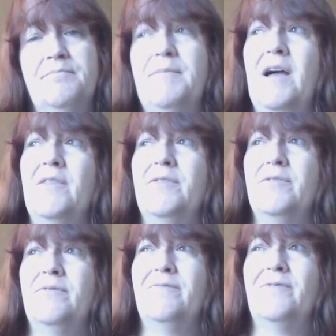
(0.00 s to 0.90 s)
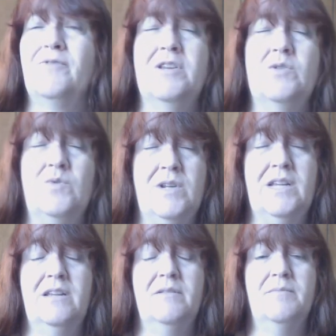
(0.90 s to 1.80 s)
about
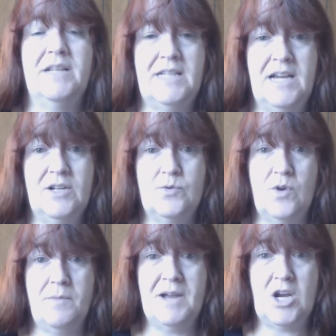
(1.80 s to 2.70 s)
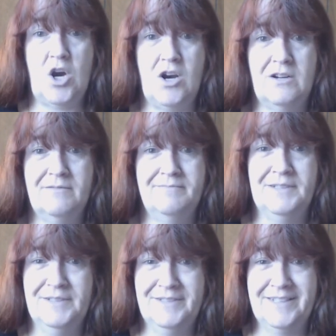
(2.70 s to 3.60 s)
3.20 my tires were on my car
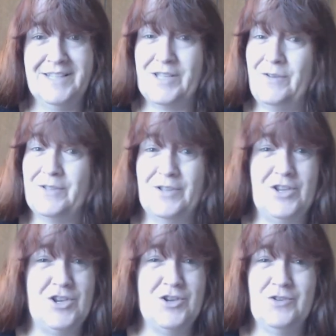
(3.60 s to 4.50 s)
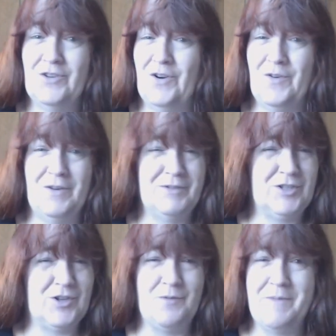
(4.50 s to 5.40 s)
because i was oh i was
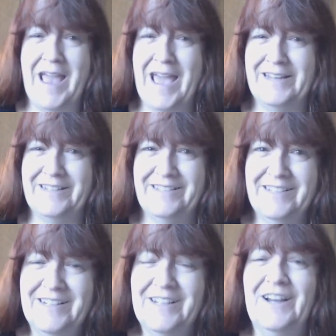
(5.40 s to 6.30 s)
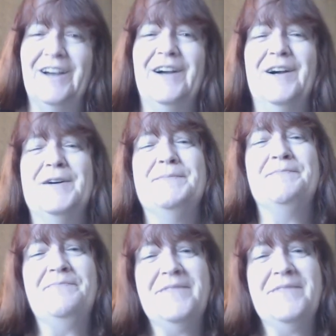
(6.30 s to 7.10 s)
so mad um,